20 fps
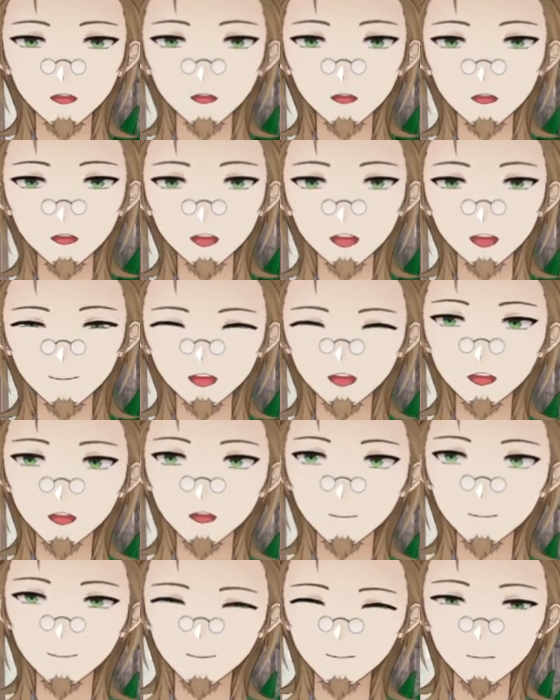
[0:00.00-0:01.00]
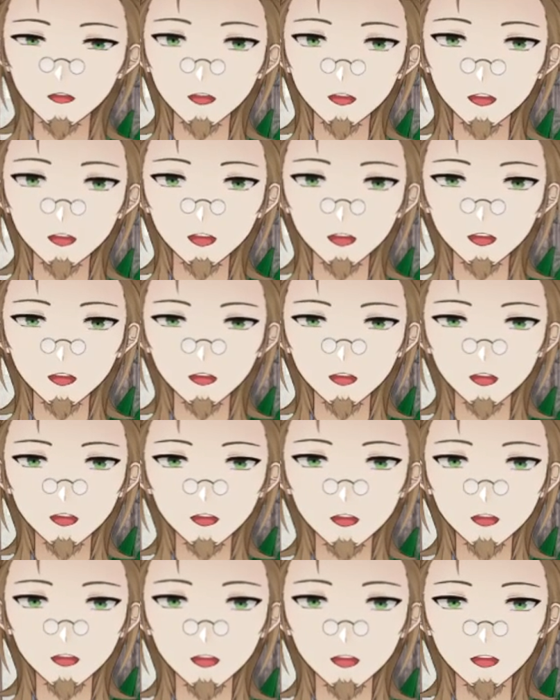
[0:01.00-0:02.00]
Olivia. She has like
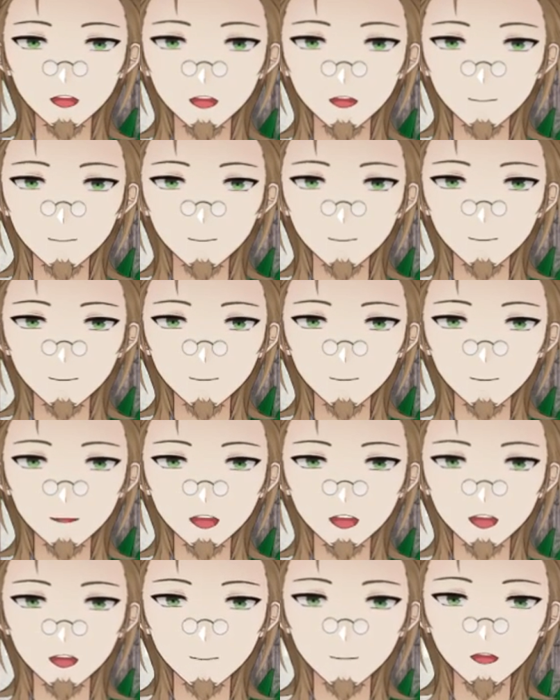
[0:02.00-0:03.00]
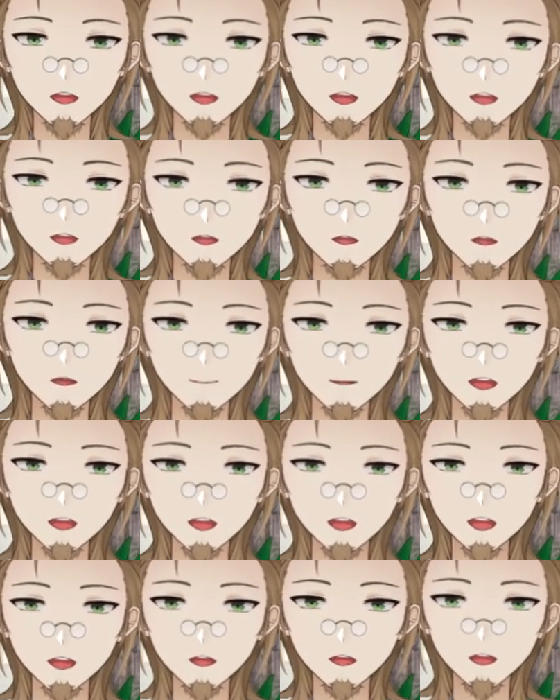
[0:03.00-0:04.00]
uh animal ears. I don't know if it's like
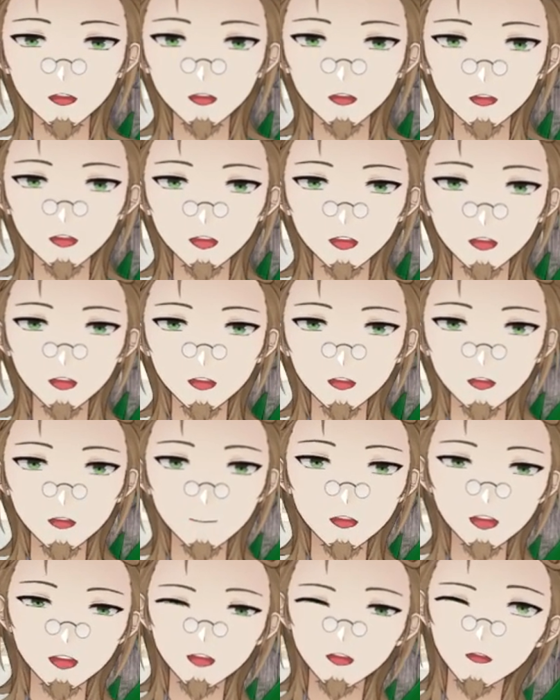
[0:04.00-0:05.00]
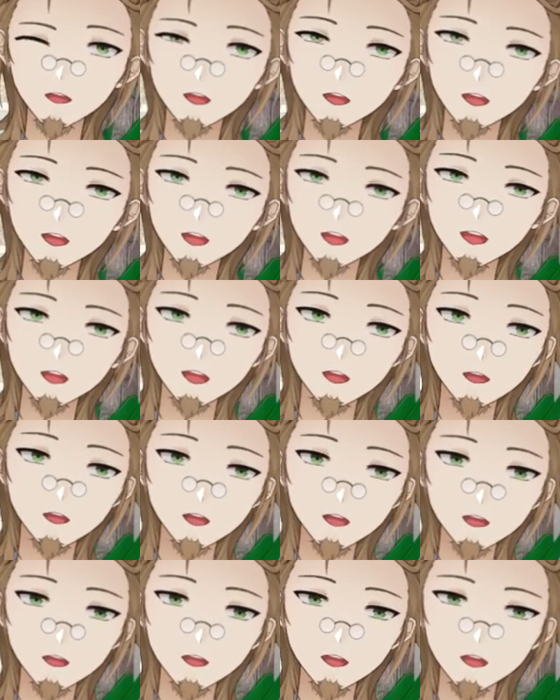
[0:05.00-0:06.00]
dog ears or cat. Well, I don't think it's cat ears. I
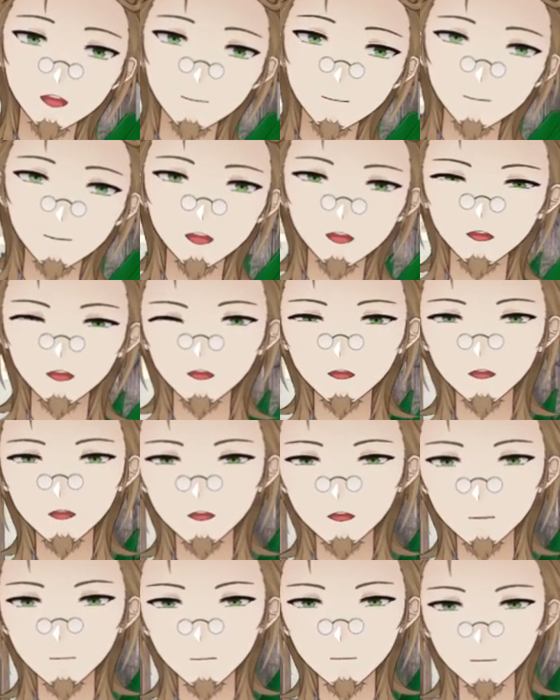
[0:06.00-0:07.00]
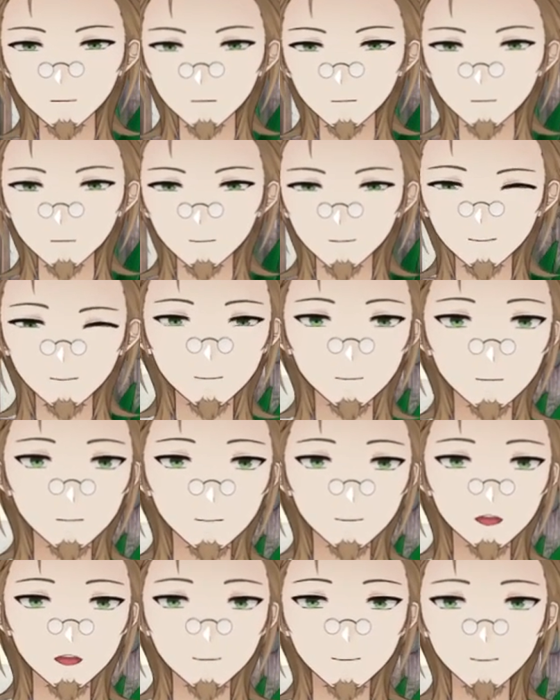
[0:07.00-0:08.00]
think it's like some sort of dog ears or something.
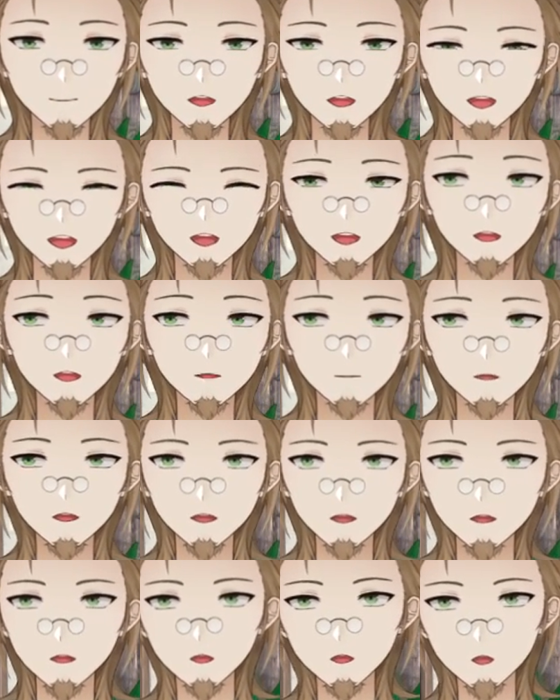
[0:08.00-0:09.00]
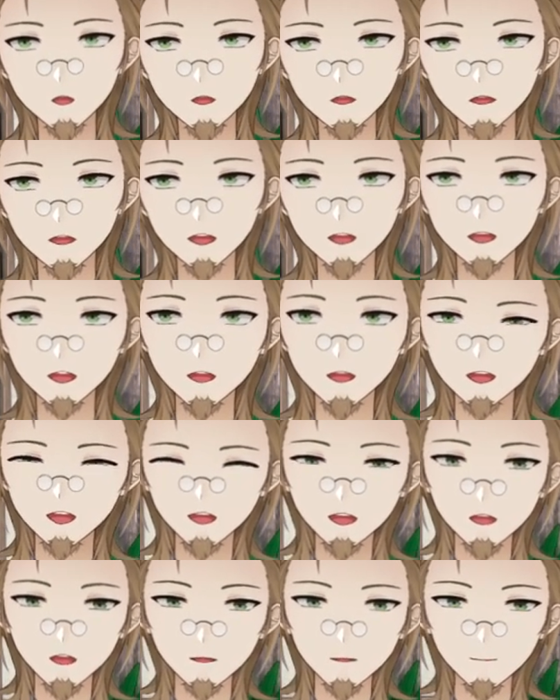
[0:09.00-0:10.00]
But she's real cool and I
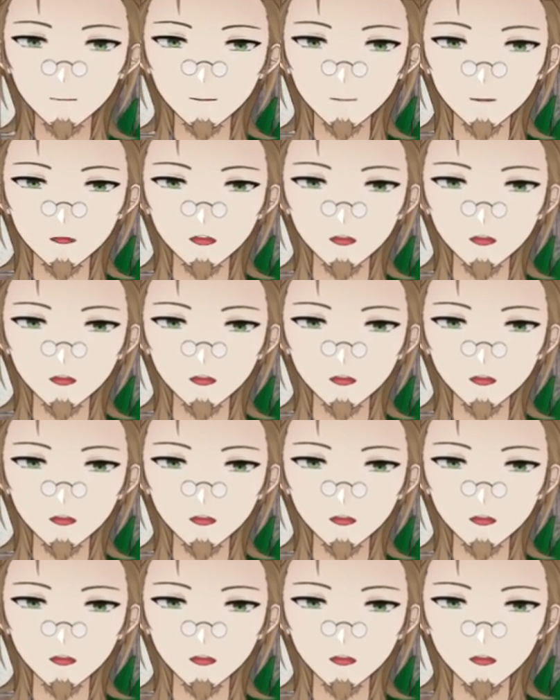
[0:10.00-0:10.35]
like her.